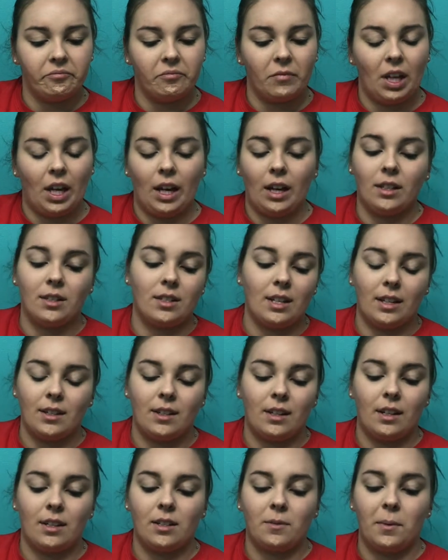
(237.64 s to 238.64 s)
Yeah, it says
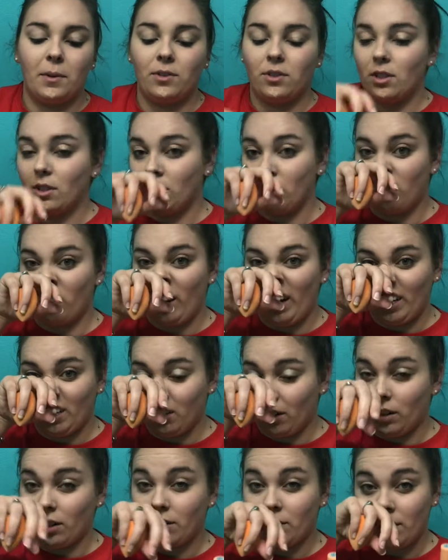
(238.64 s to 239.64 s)
that it's supposed to correct
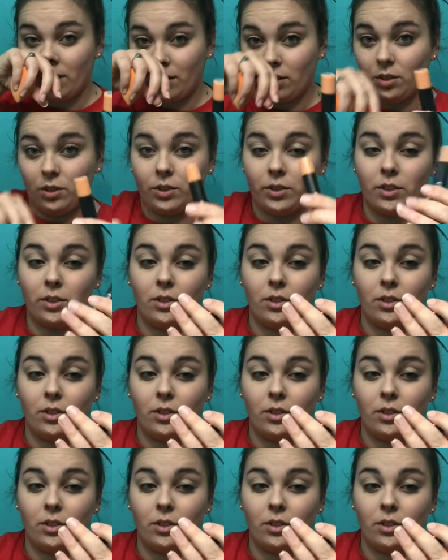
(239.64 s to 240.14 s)
dark circles,